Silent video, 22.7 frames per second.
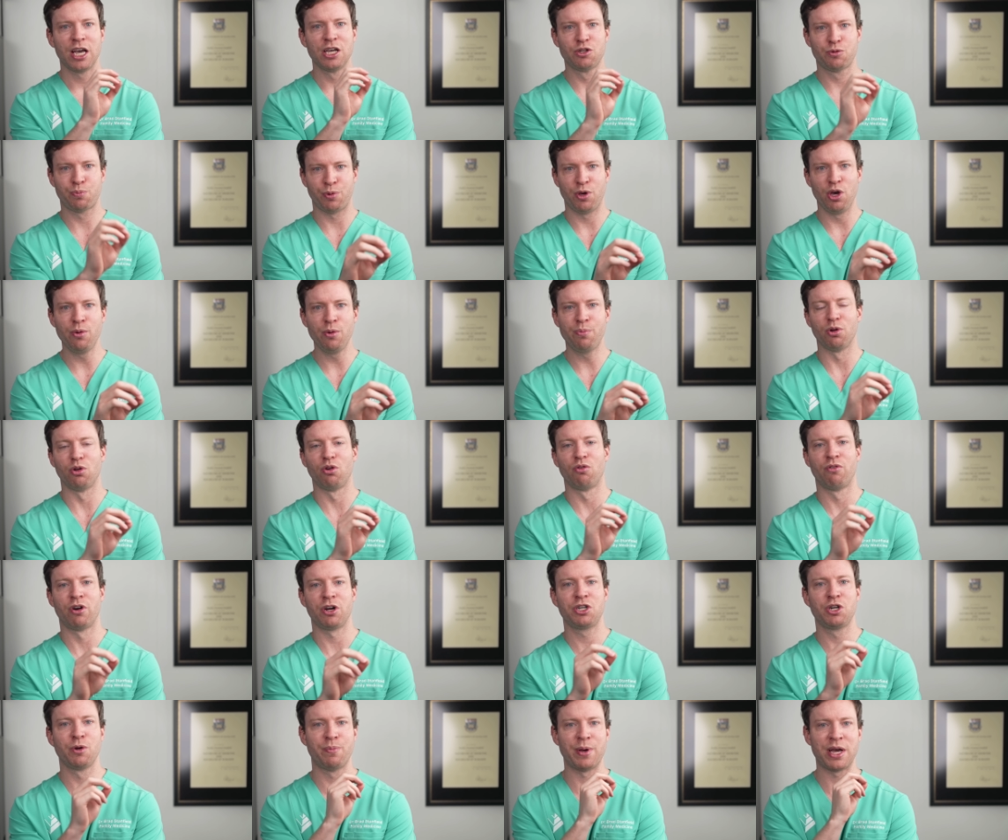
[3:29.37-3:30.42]
His pupil,
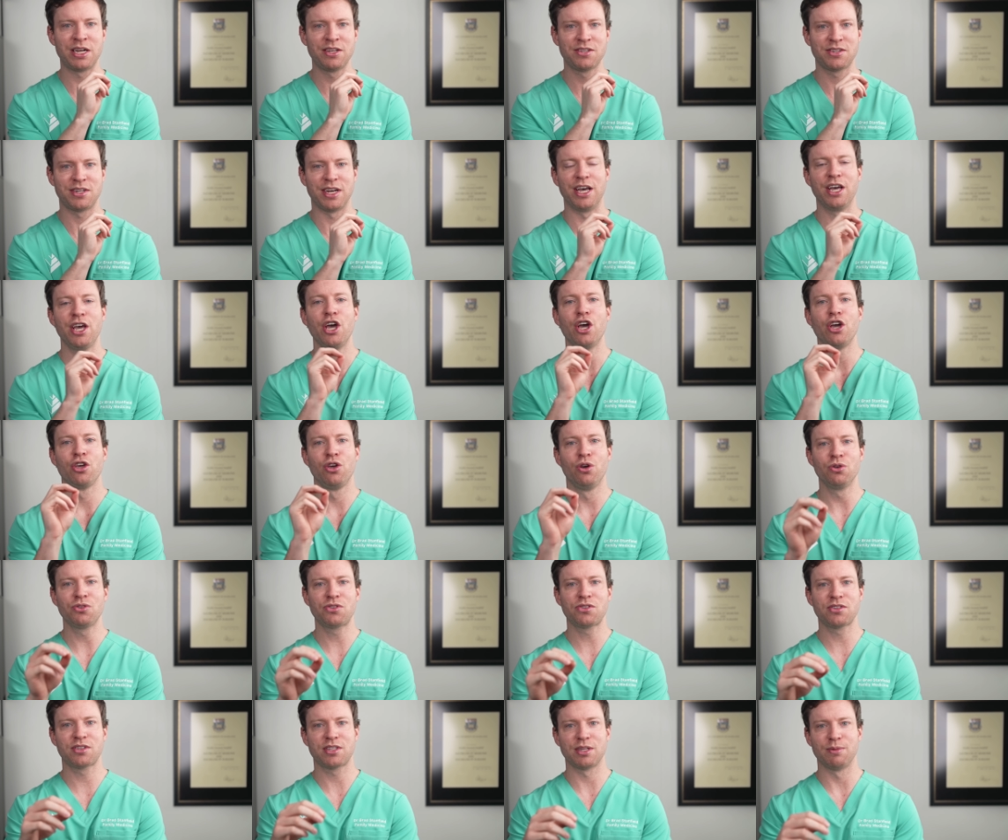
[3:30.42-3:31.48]
Roger Bannister,
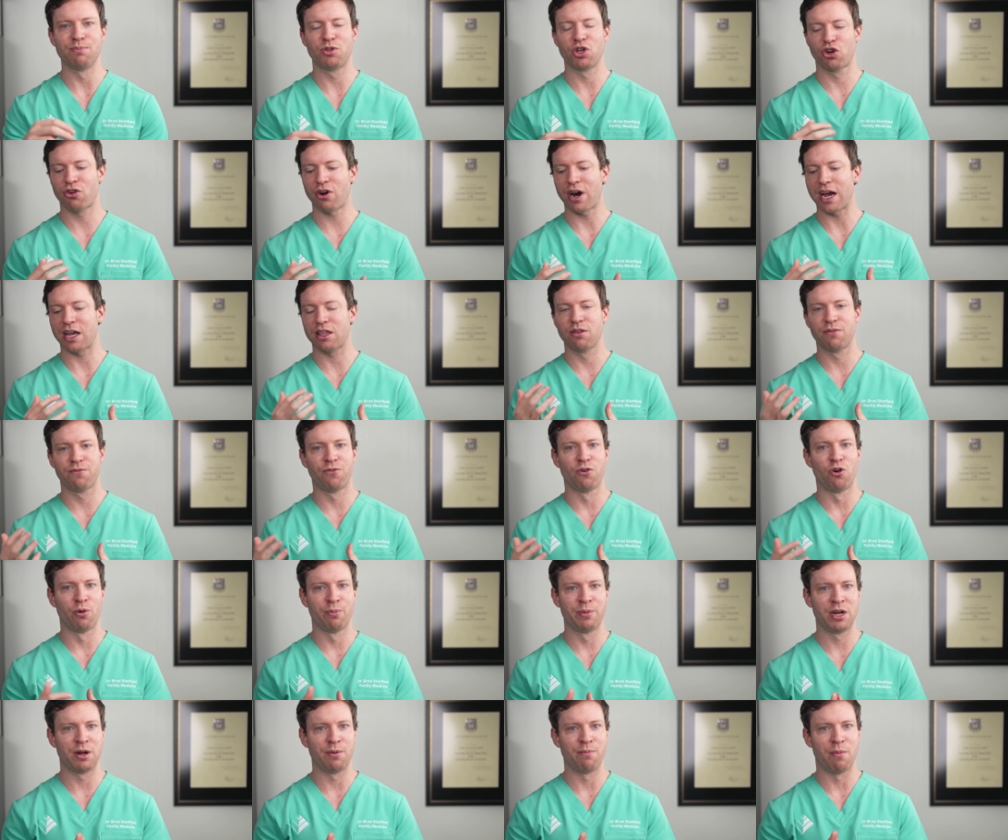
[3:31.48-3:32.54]
uses them to crack the
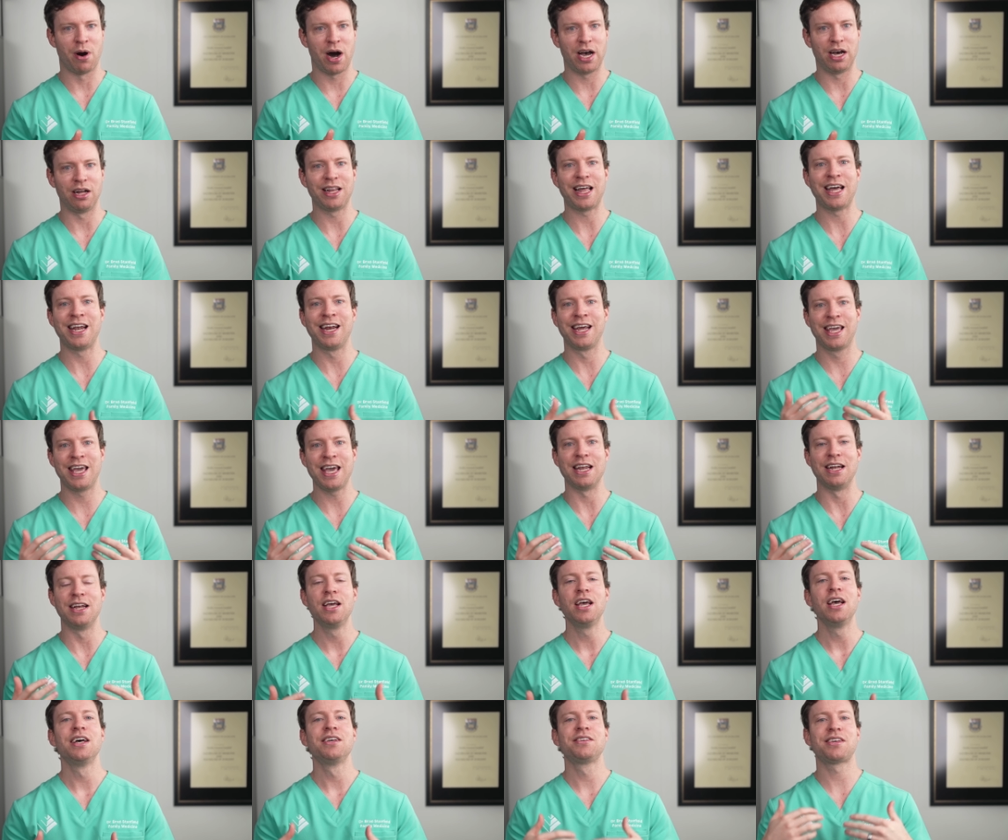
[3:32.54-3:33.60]
4 minute mile, and again,
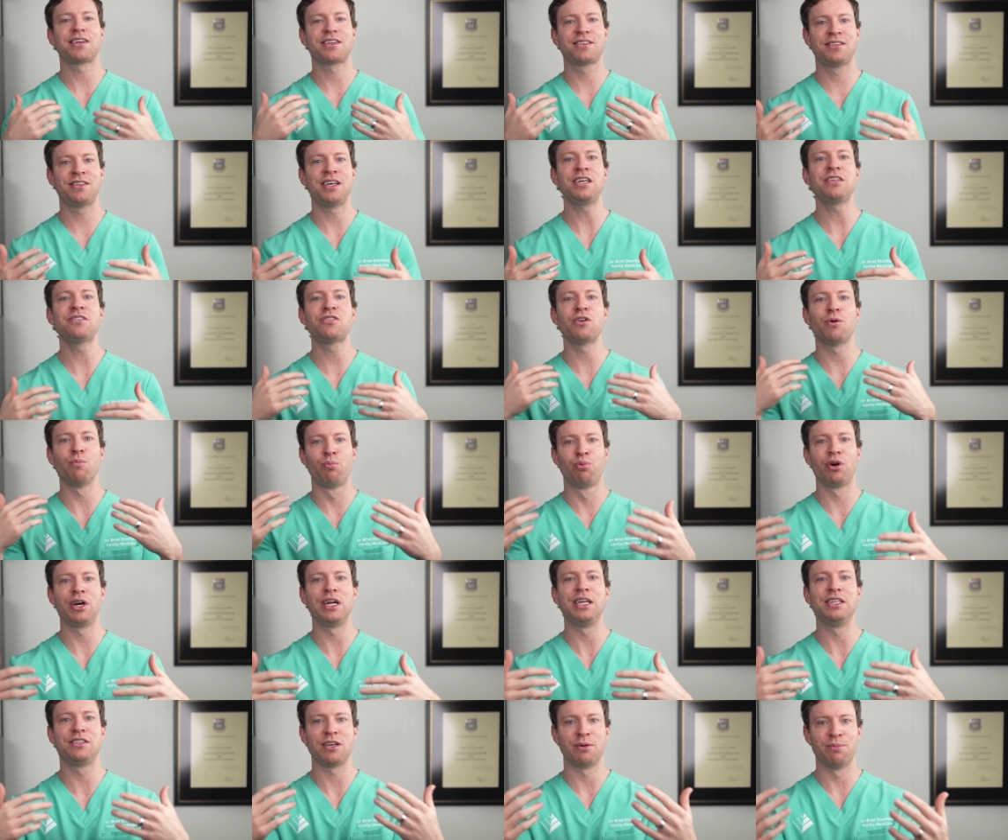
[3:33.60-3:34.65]
success
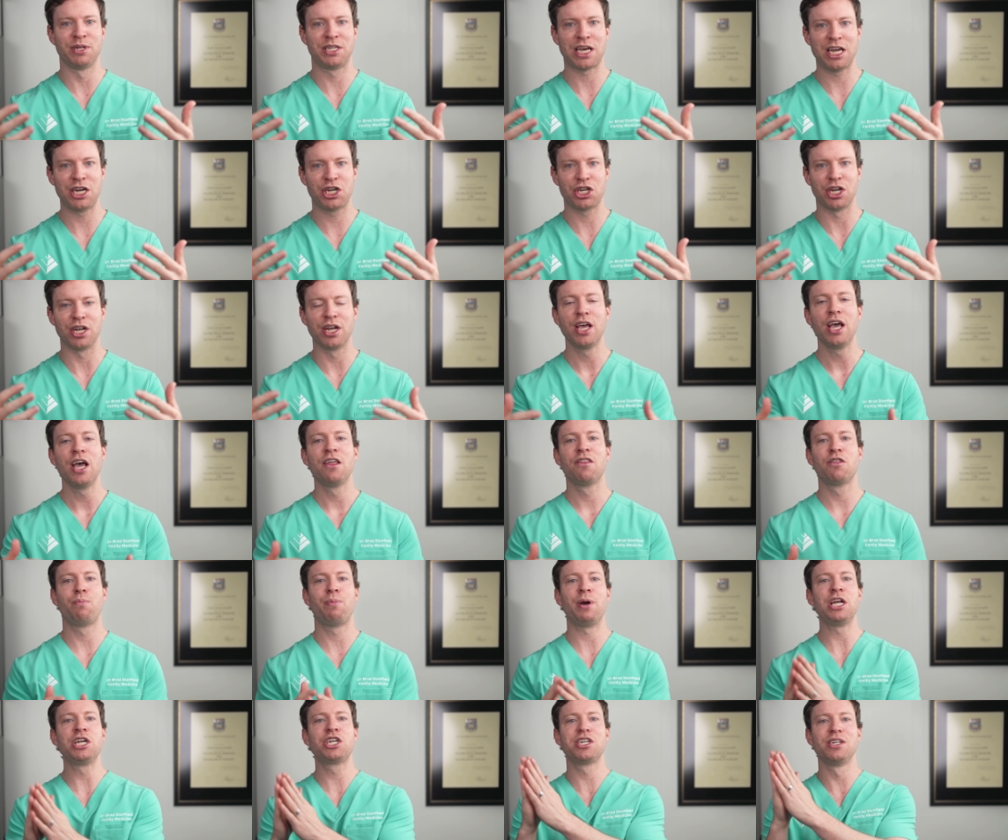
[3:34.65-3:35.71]
breeds imitation. The
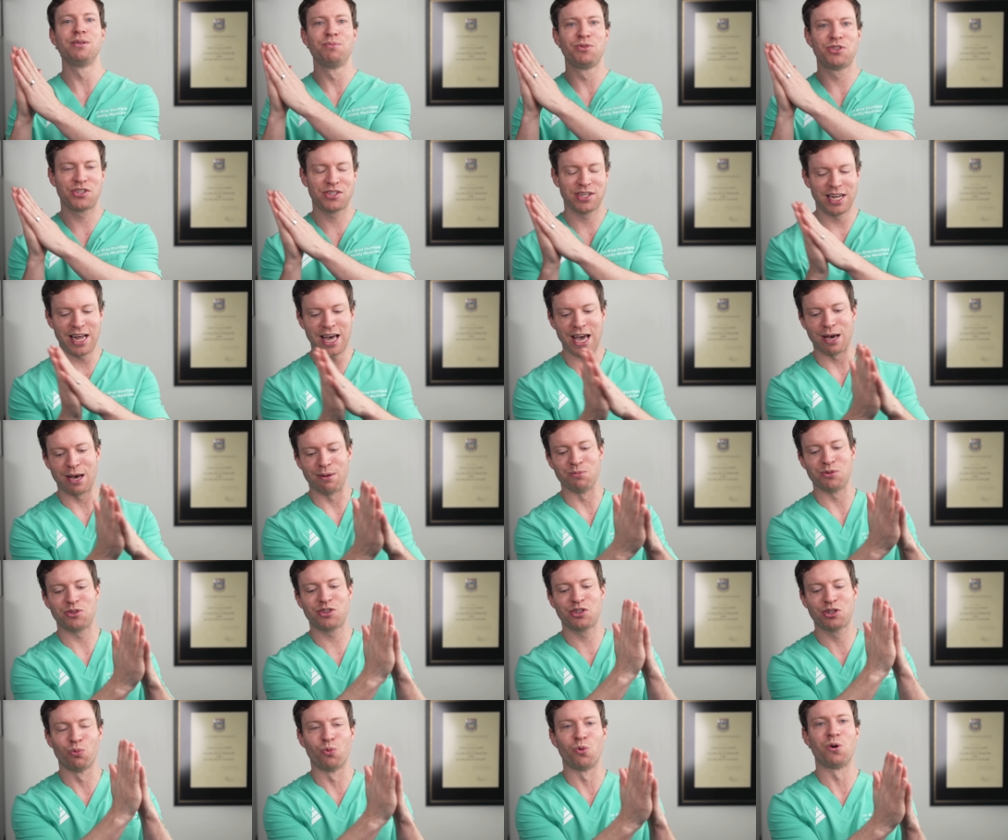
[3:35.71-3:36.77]
pendulum
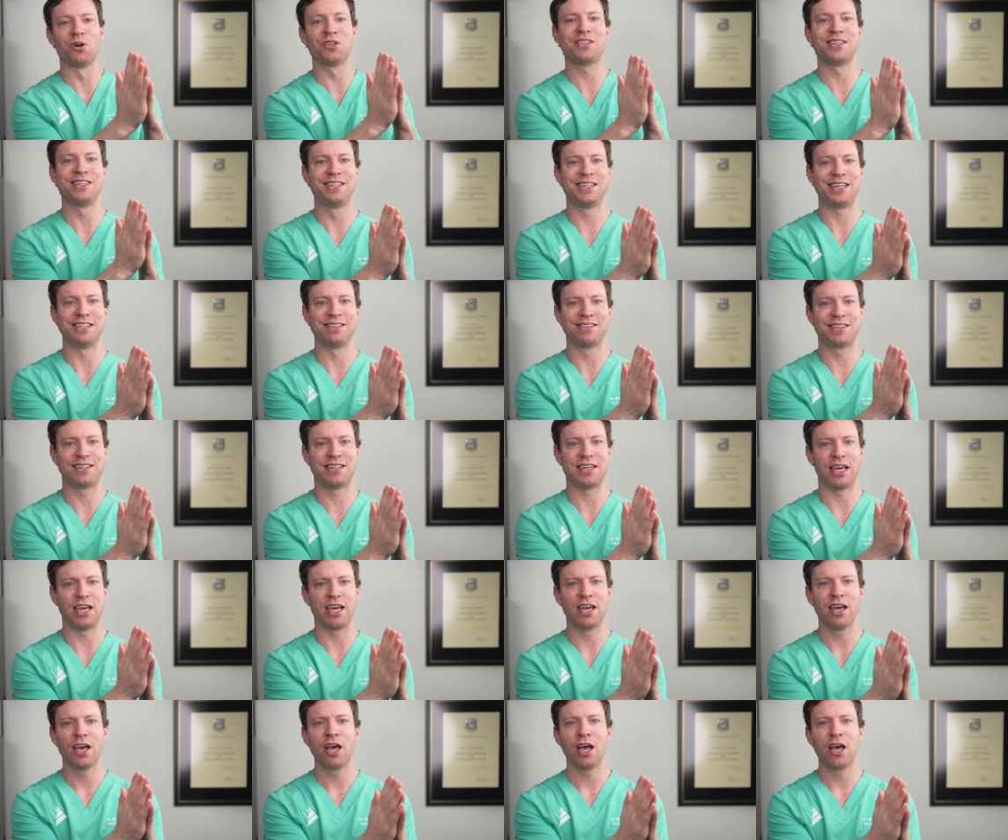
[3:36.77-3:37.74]
slams towards intensity.